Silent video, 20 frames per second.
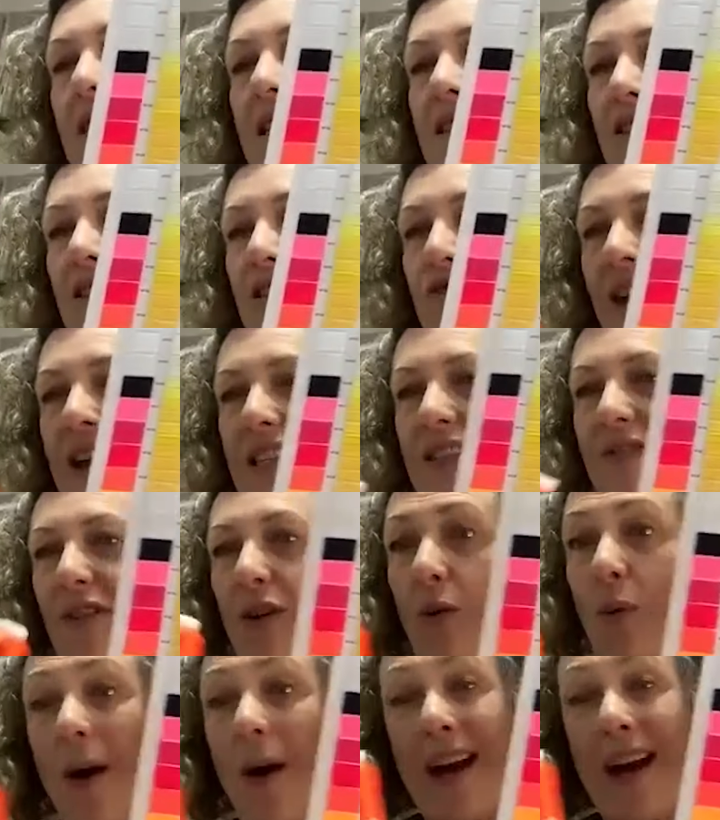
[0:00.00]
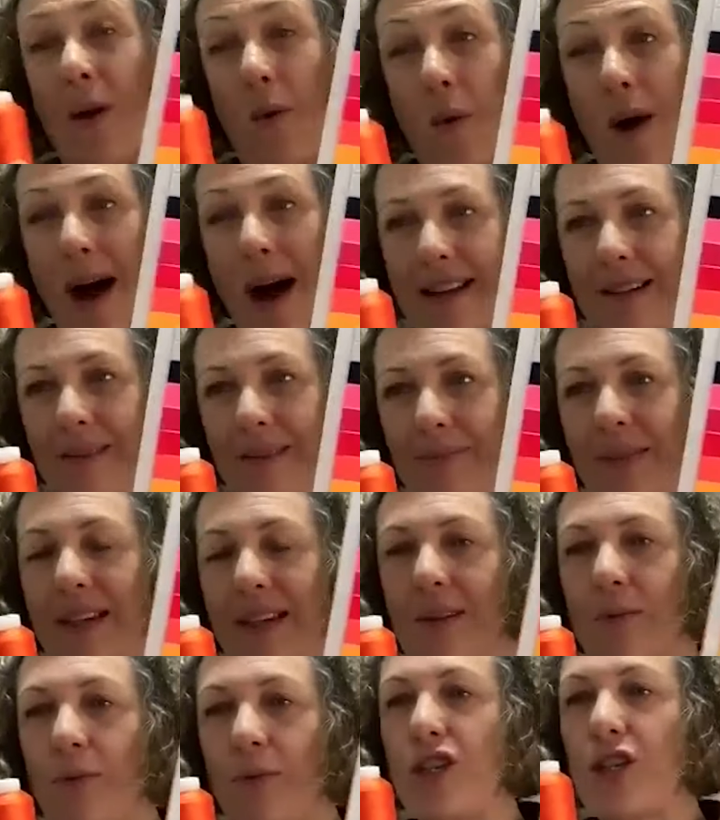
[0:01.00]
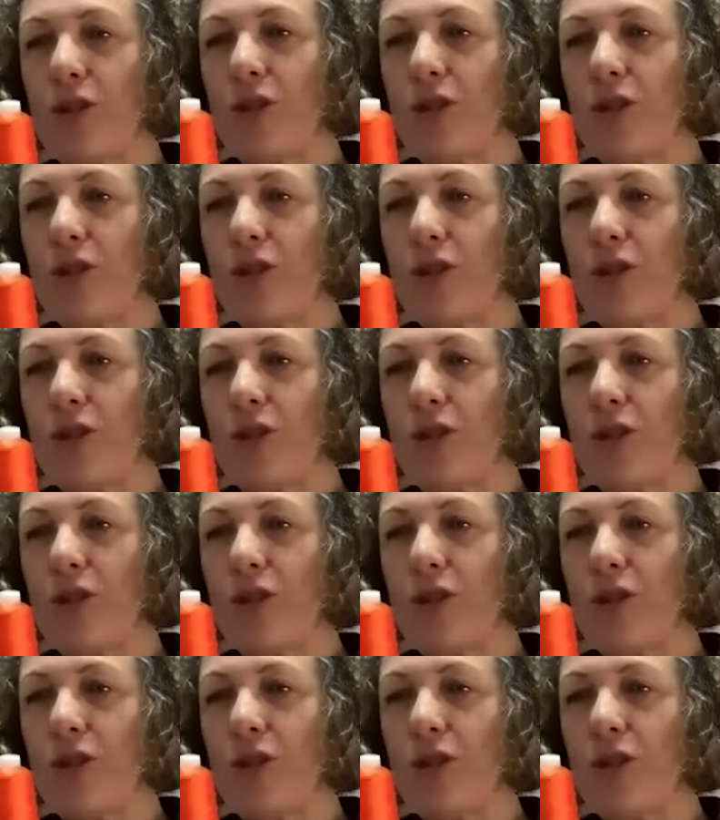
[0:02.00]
these threads for quite a while, which